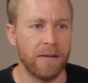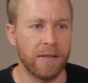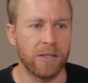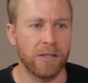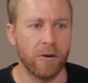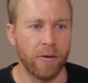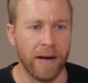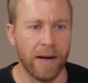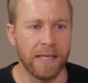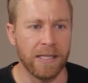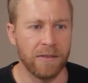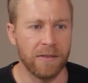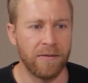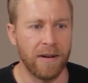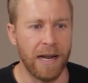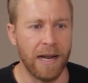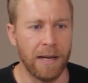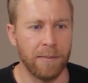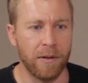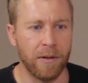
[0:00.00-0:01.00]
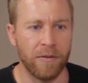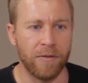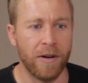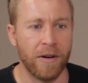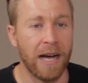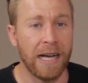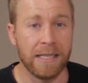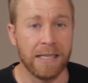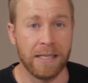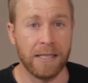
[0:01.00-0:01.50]
grace available
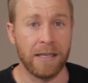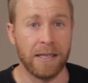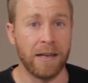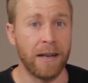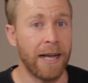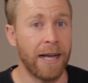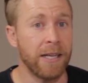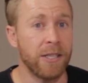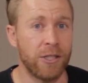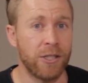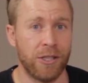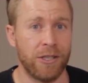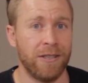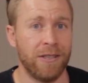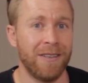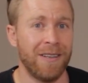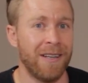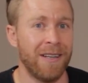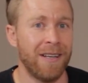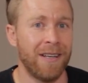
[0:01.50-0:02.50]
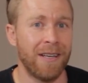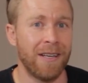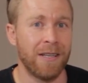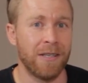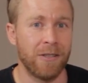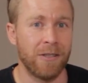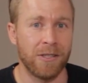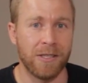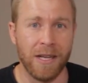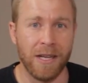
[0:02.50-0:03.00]
for us as a nation
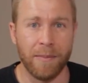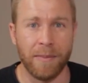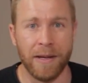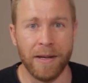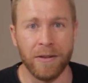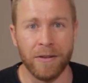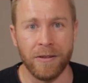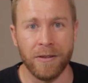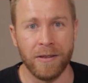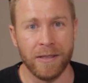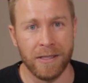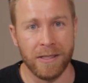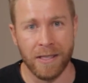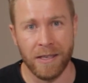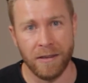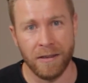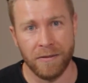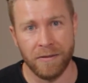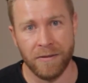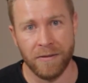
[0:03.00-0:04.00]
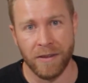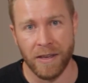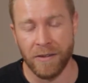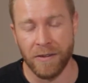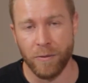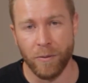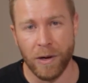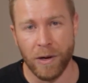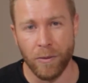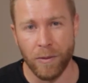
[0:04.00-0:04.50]
to step into this if
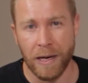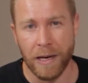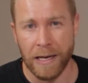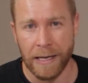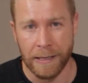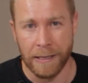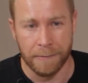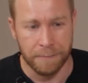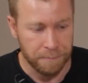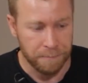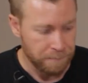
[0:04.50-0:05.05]
we're willing.